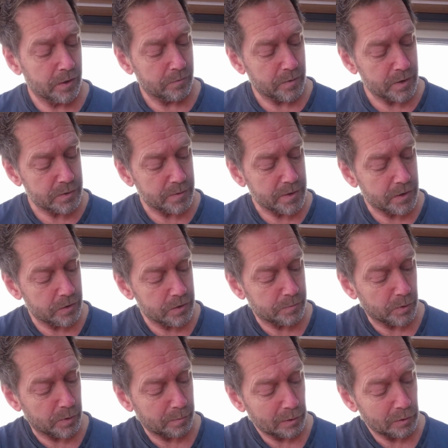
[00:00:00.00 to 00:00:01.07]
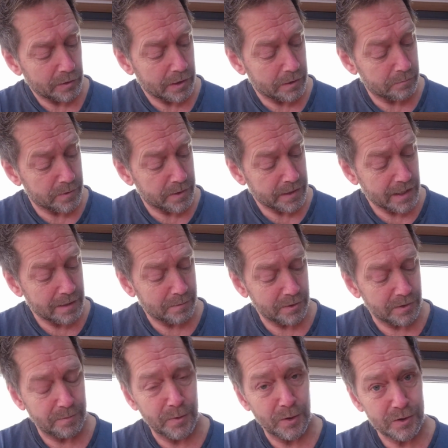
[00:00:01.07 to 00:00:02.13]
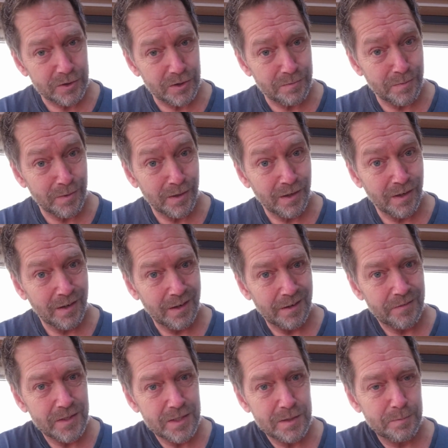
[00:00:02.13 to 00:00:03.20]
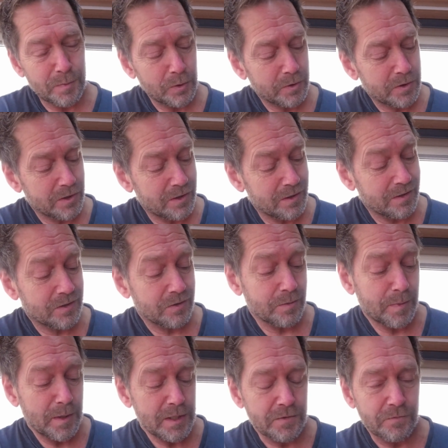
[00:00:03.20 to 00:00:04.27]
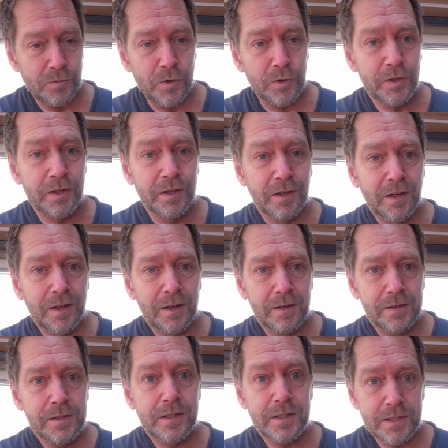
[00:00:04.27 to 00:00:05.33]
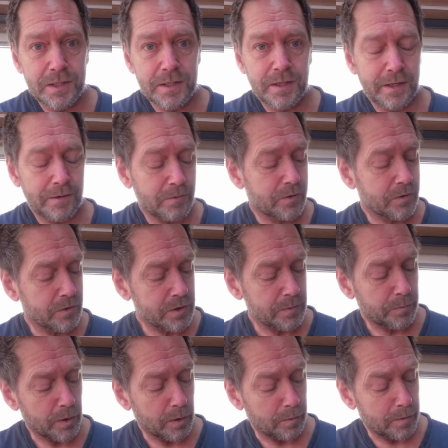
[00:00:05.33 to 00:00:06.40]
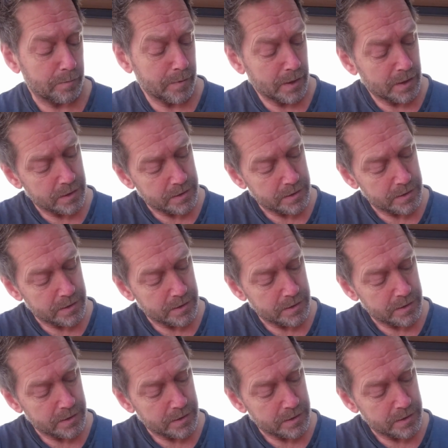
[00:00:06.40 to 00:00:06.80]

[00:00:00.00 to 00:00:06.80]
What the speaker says: which when you go to put a plug in with the cable at the bottom, if this is bolted to a piece of wood, you can see that that will cause a problem.